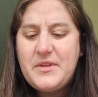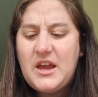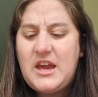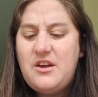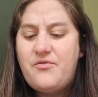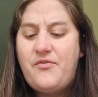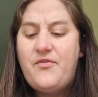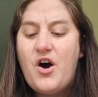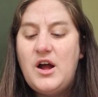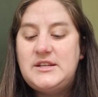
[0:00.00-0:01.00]
He
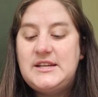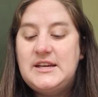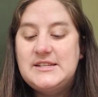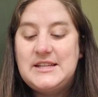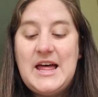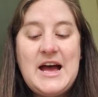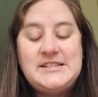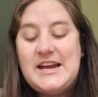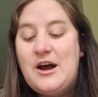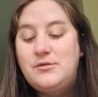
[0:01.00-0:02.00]
fought to his
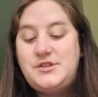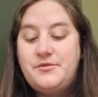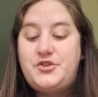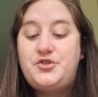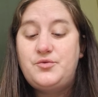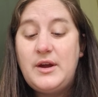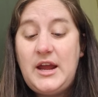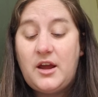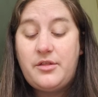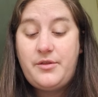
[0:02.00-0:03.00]
last ounce of
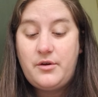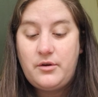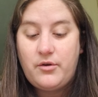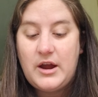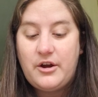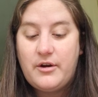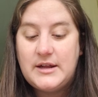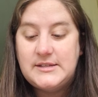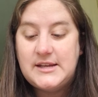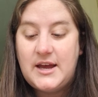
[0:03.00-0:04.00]
strength, Gran
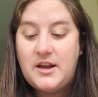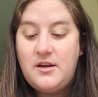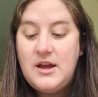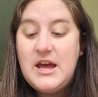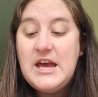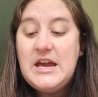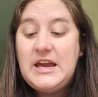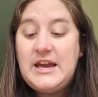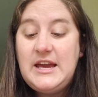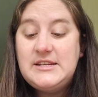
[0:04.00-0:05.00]
Gran said.
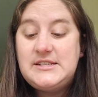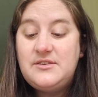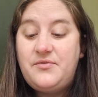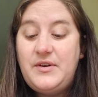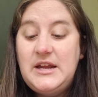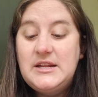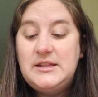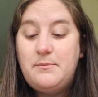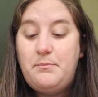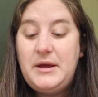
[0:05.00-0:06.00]
He's defeated
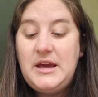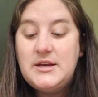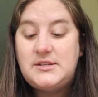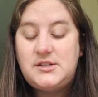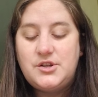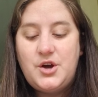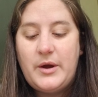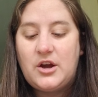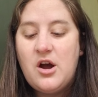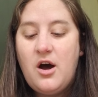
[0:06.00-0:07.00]
the beast, though
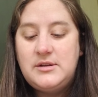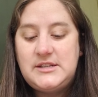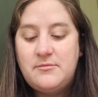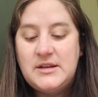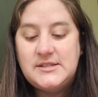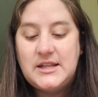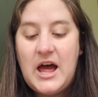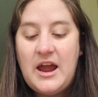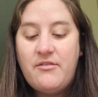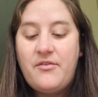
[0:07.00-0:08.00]
it cost him his
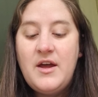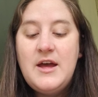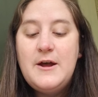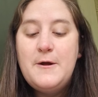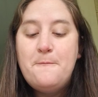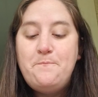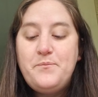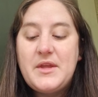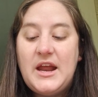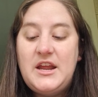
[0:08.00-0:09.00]
life,
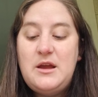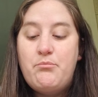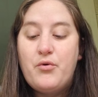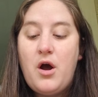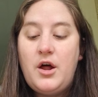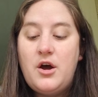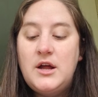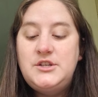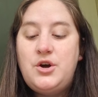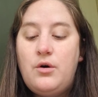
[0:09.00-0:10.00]
and he brought
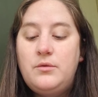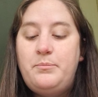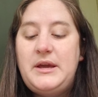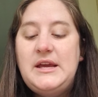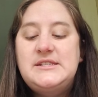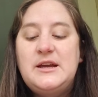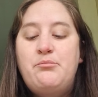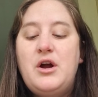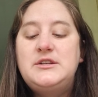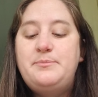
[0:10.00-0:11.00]
untold peace and
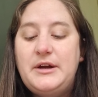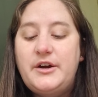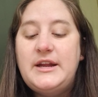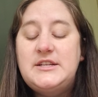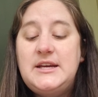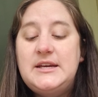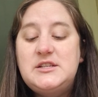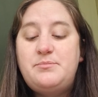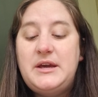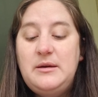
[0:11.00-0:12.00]
prosperity to
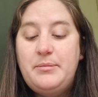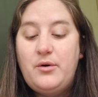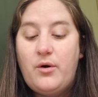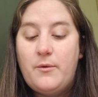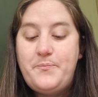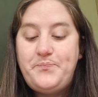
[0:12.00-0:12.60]
his people.